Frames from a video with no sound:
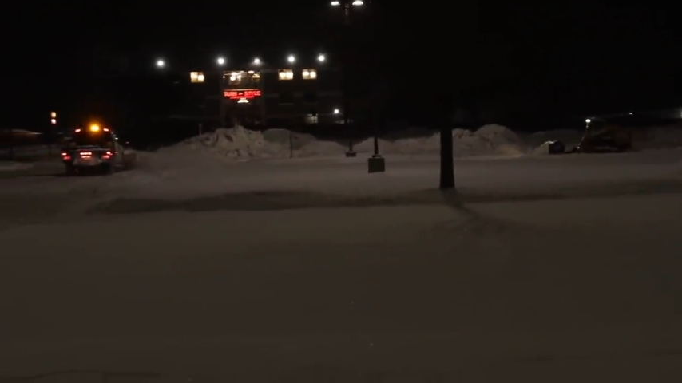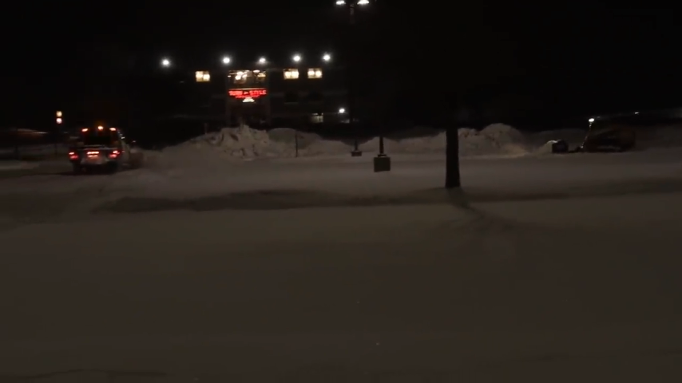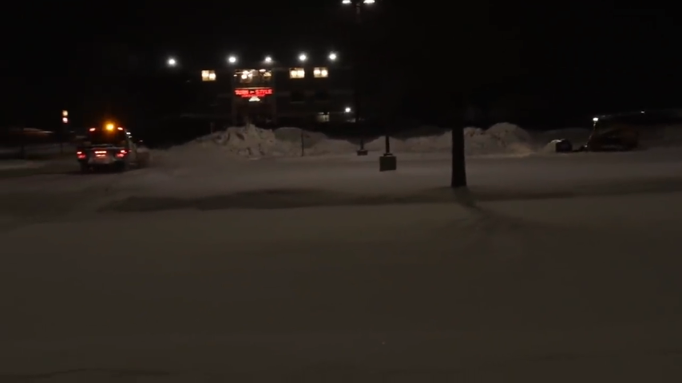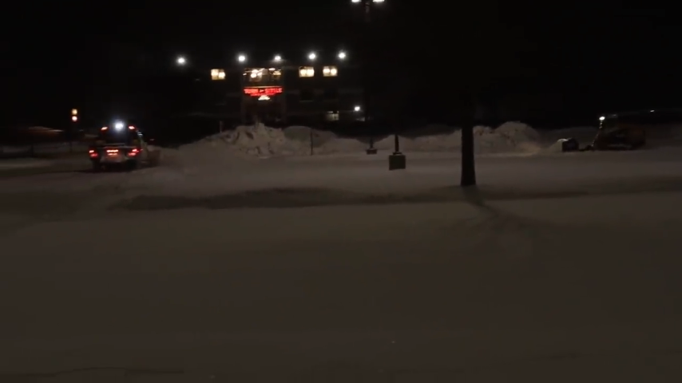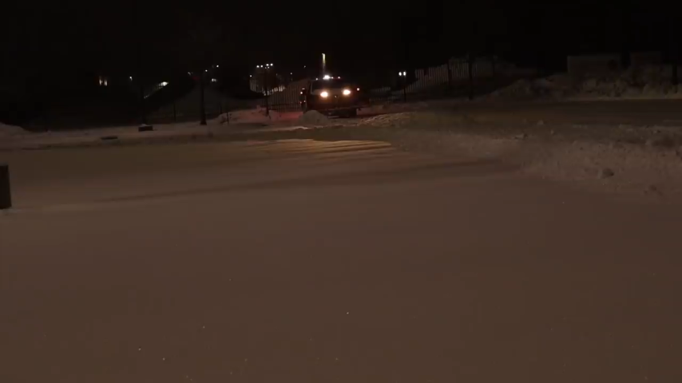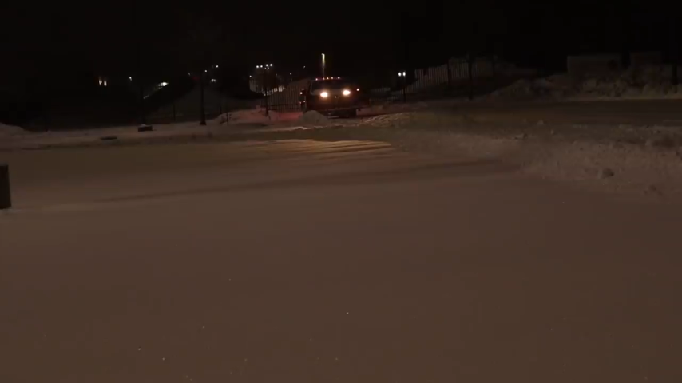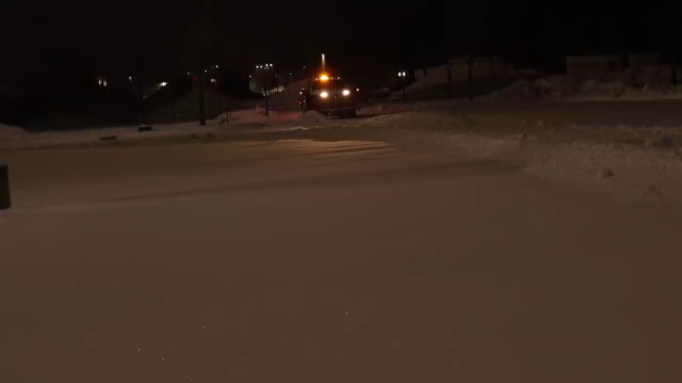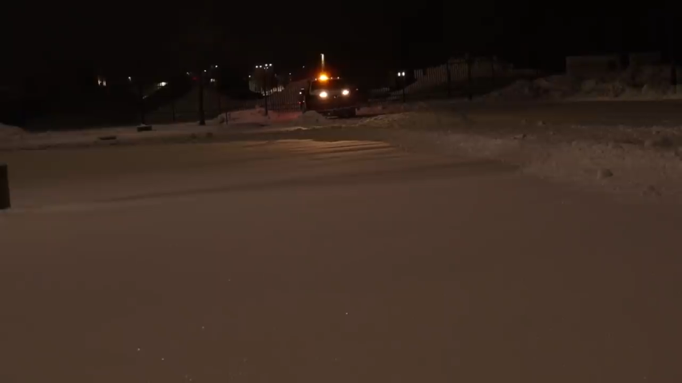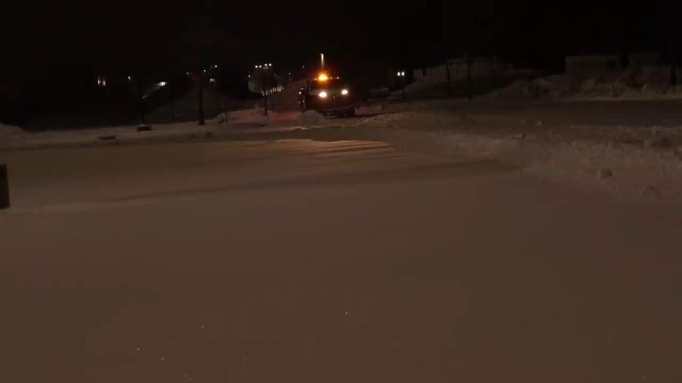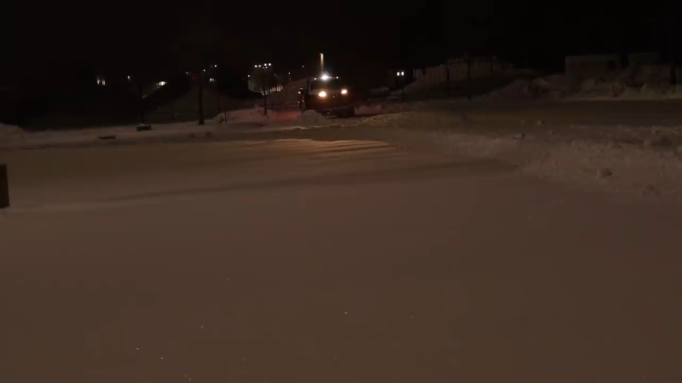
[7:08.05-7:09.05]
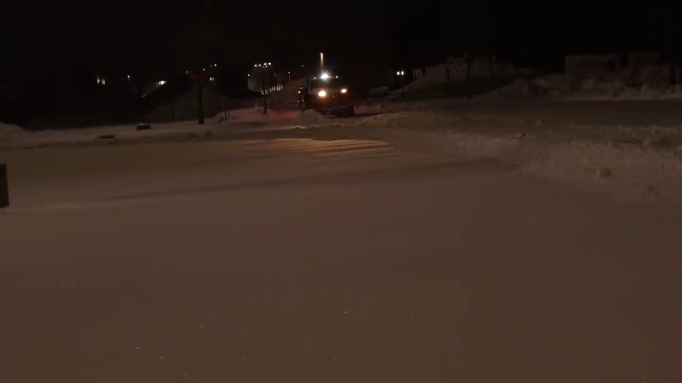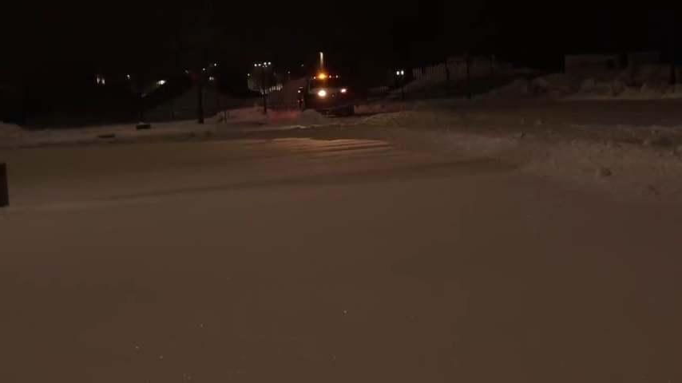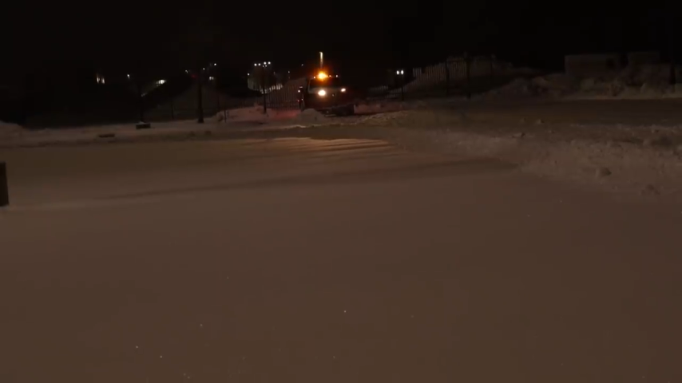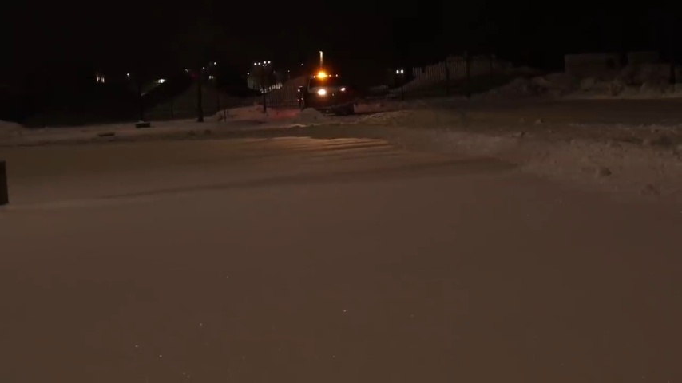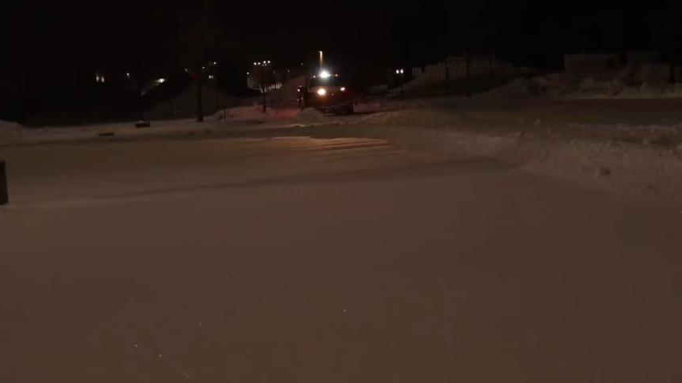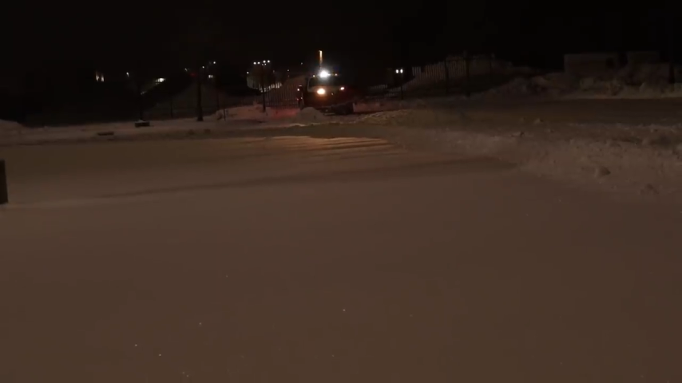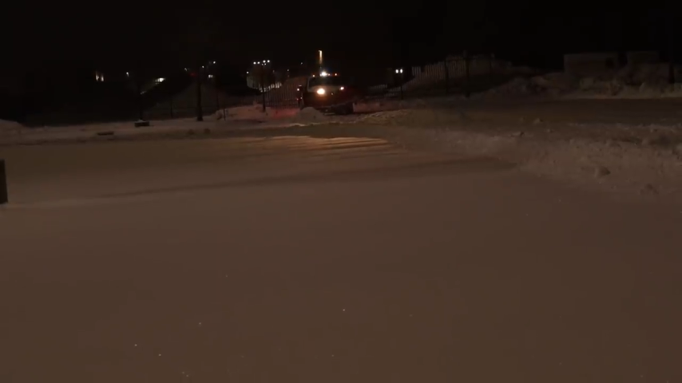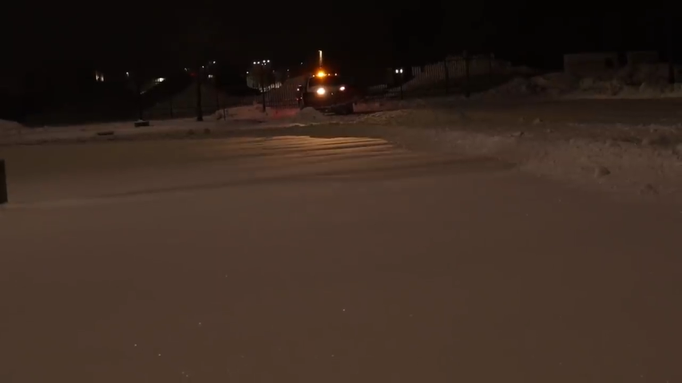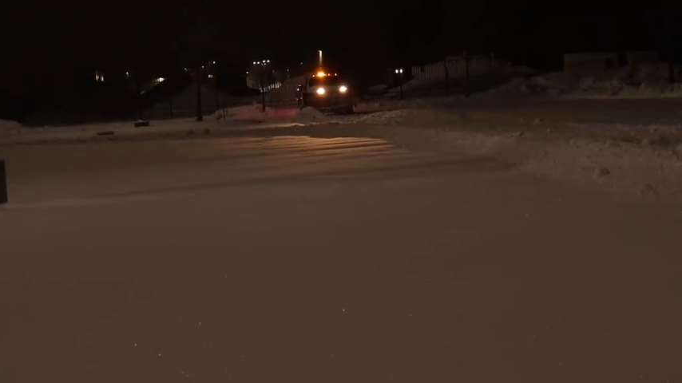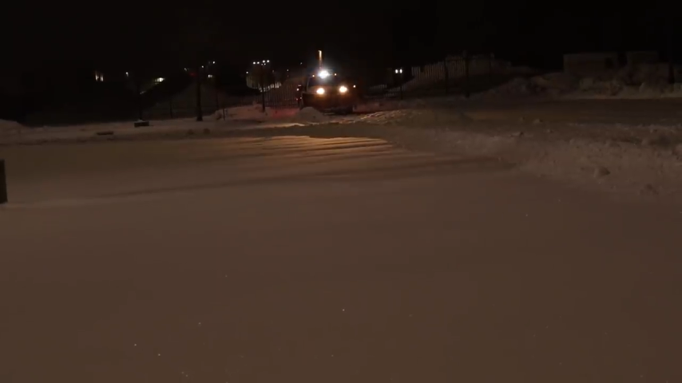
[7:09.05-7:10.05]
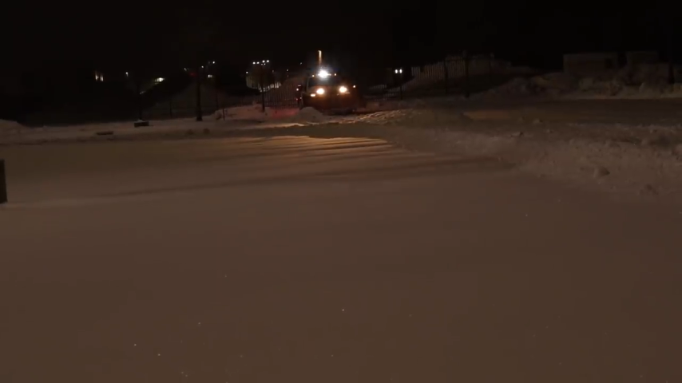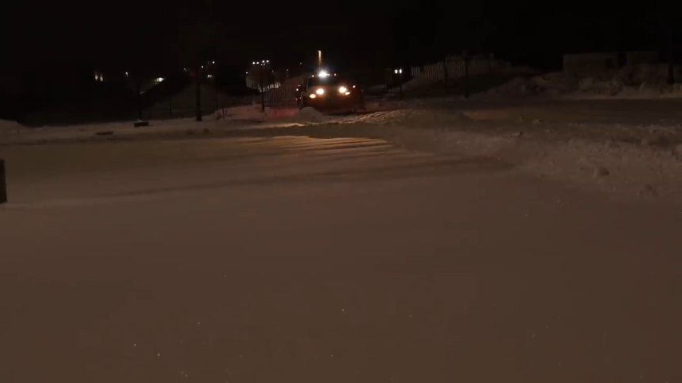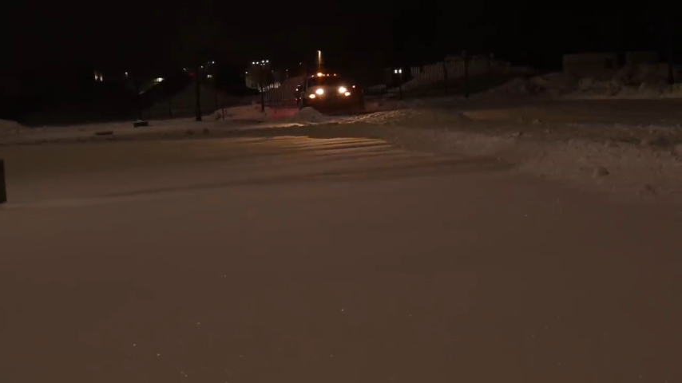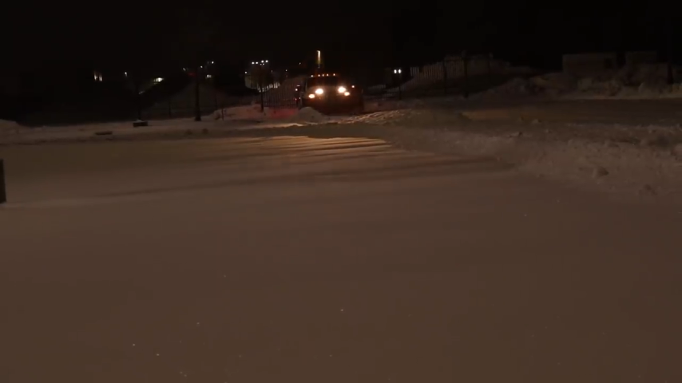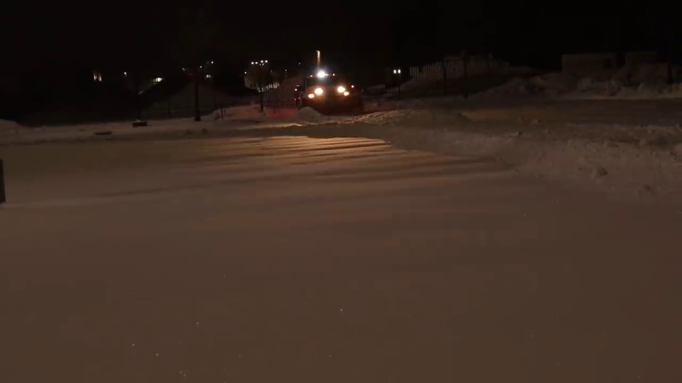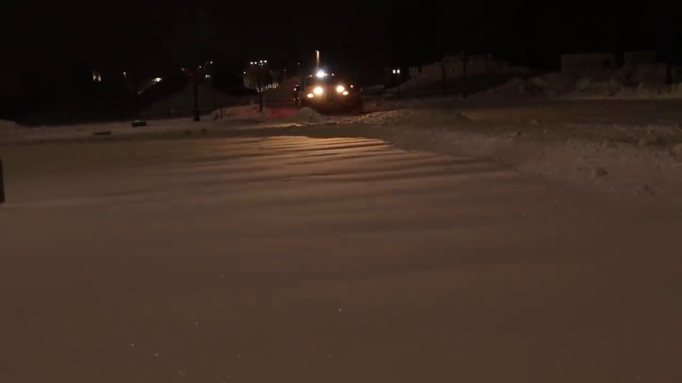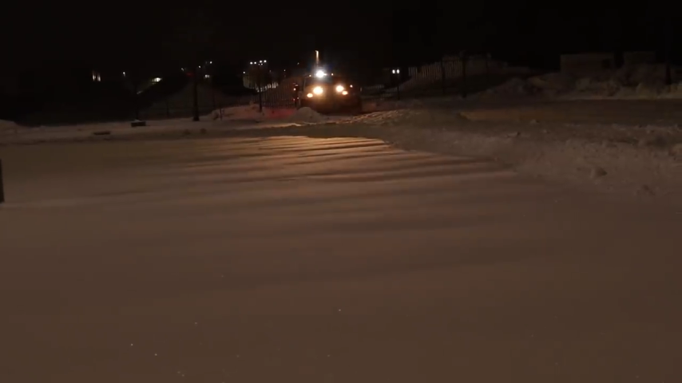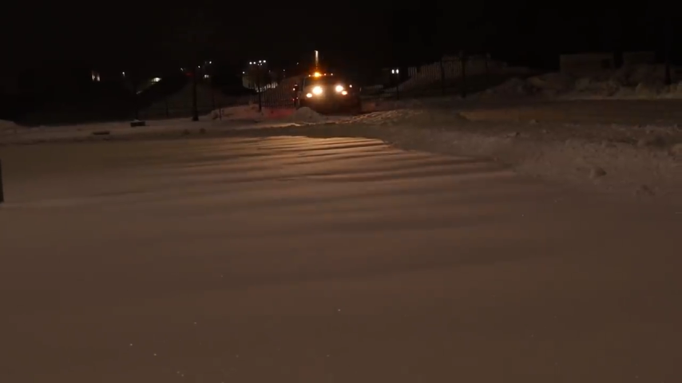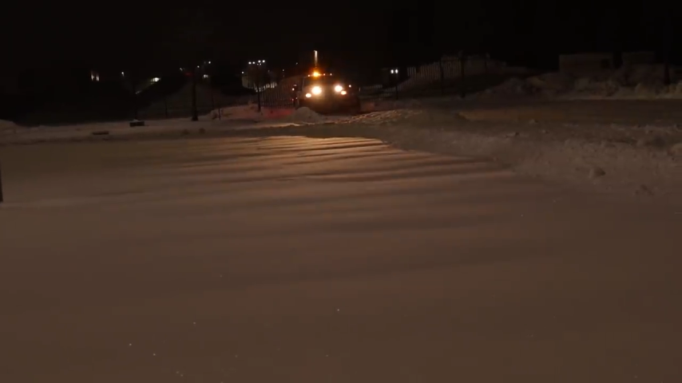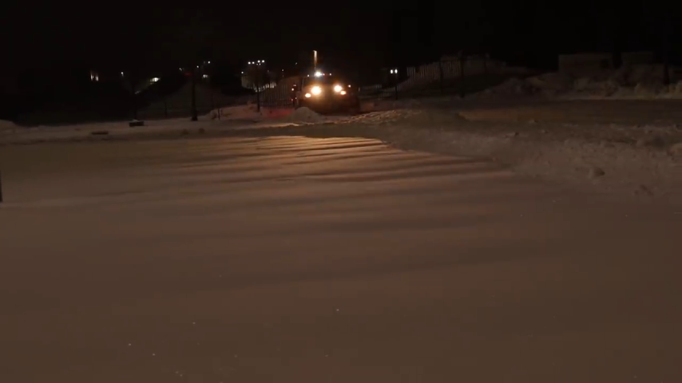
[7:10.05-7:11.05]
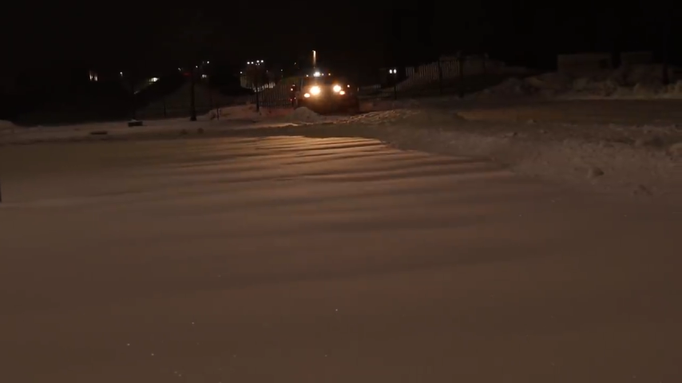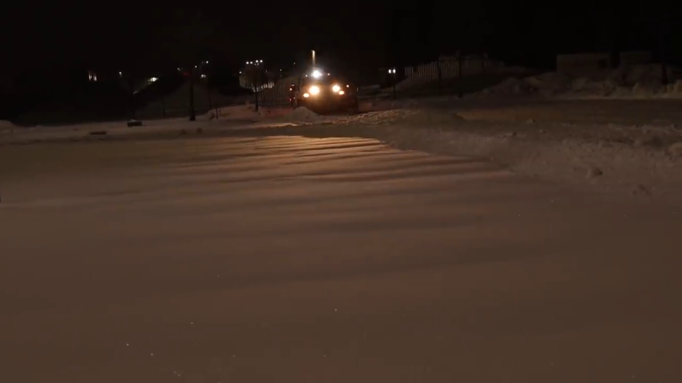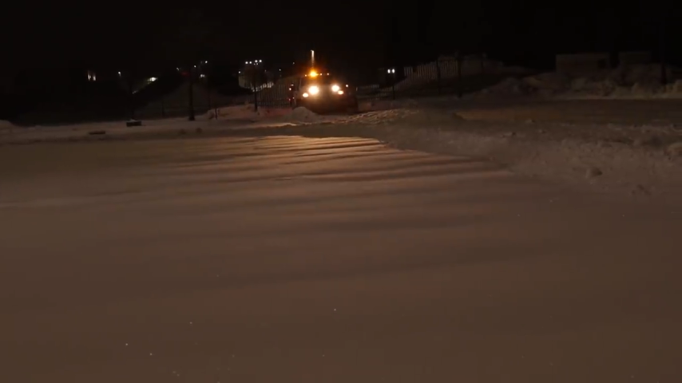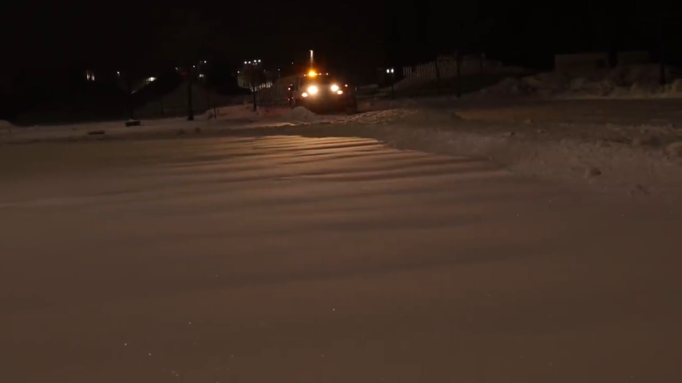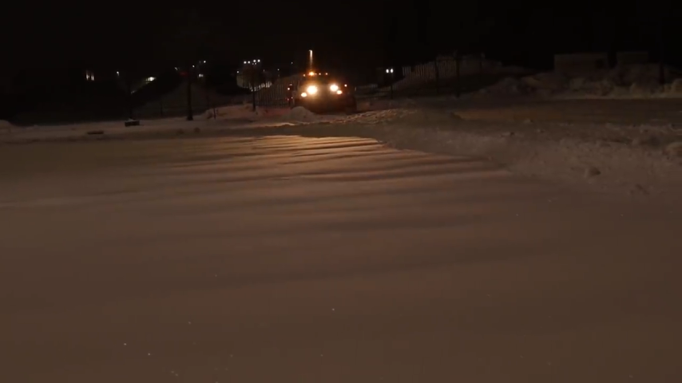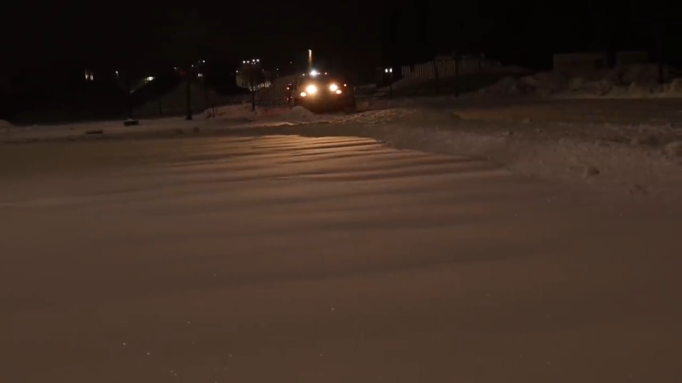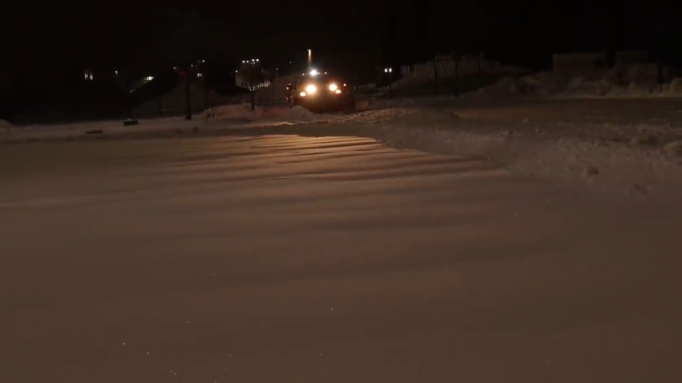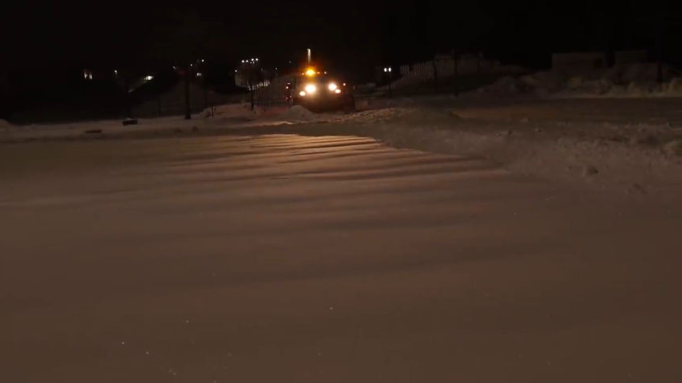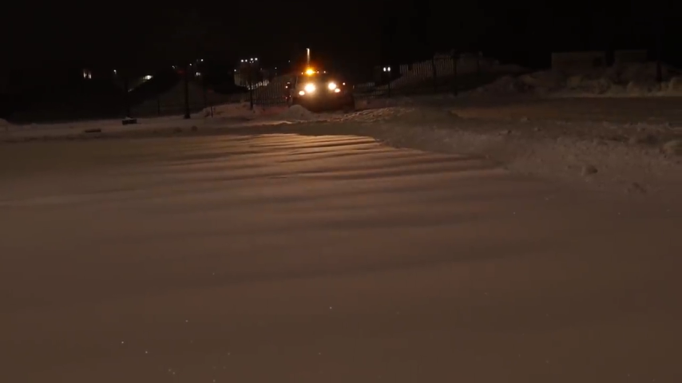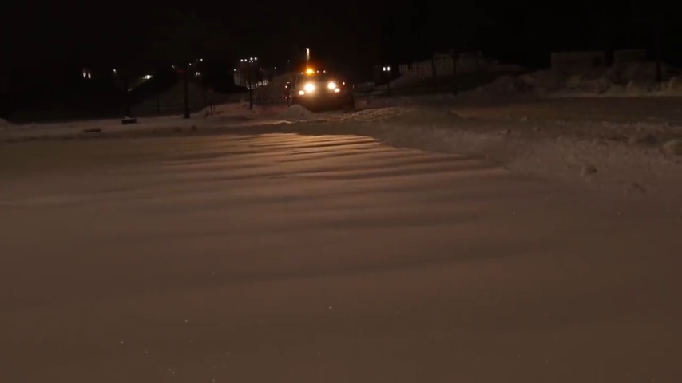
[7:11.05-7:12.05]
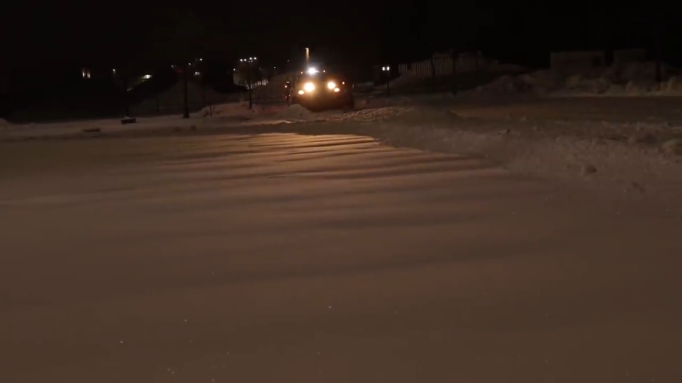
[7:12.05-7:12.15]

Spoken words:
[unreadable: no face in view]